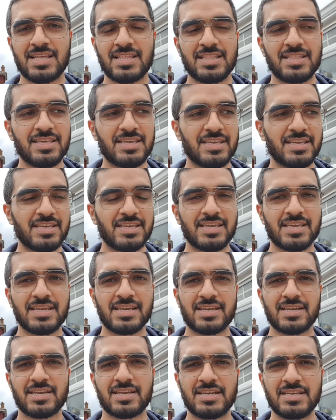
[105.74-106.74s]
the
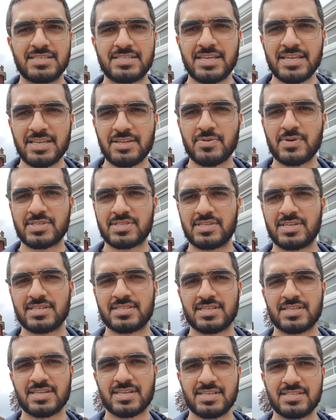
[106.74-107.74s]
continuousness
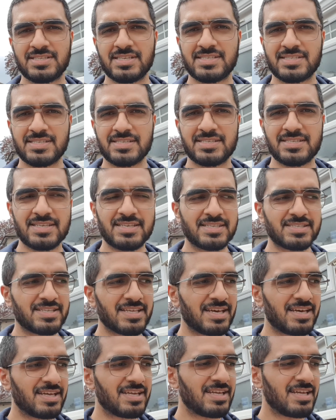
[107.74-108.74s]
and consistency is
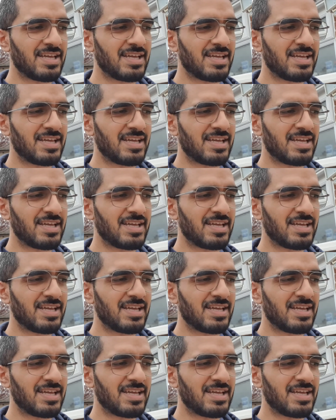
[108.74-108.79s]
there.